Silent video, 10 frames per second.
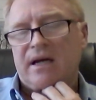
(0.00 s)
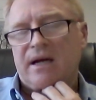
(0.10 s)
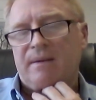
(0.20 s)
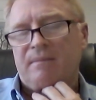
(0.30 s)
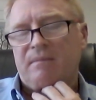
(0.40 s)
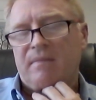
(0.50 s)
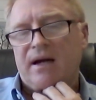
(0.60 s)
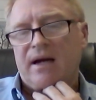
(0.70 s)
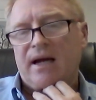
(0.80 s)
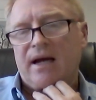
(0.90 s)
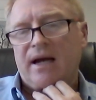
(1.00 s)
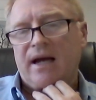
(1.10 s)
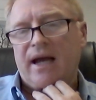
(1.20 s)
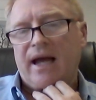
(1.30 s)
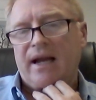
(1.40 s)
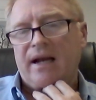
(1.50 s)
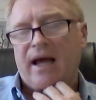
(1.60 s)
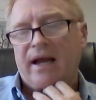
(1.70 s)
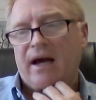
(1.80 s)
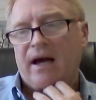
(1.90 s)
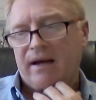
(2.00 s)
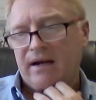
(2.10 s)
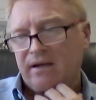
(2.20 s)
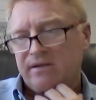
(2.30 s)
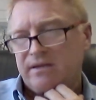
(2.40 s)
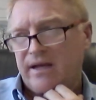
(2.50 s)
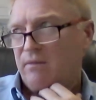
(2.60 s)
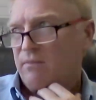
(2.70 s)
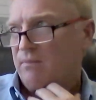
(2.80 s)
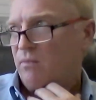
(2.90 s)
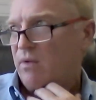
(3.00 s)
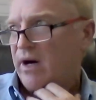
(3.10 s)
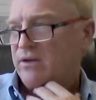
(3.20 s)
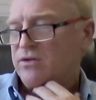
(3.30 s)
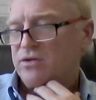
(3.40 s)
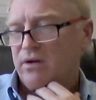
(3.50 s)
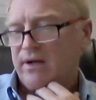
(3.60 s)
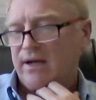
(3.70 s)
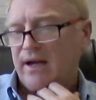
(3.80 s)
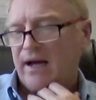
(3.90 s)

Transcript: Um, uh, And and I can understand why it should.